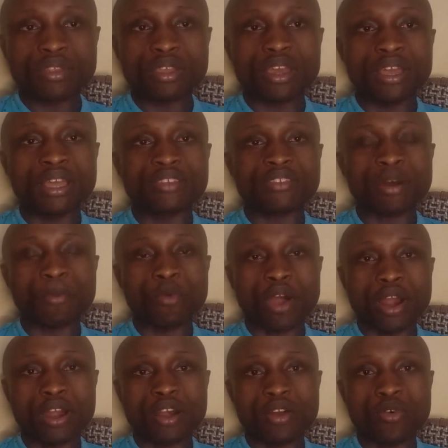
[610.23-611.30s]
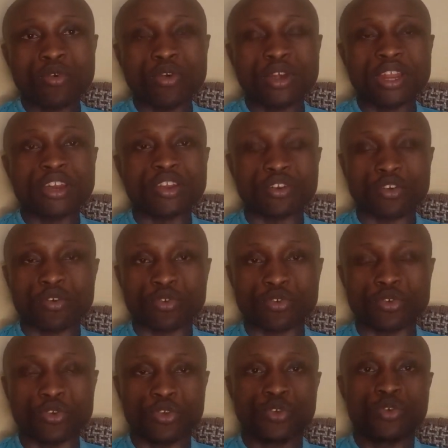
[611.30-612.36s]
uh, someone who did wrong
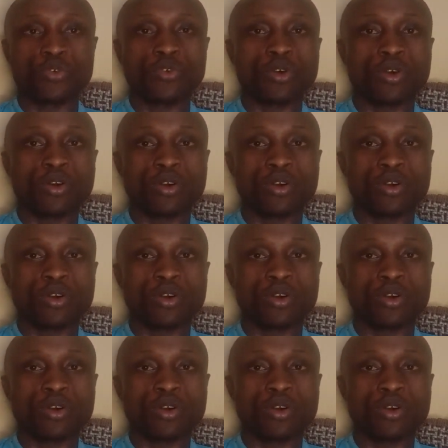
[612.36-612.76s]
to you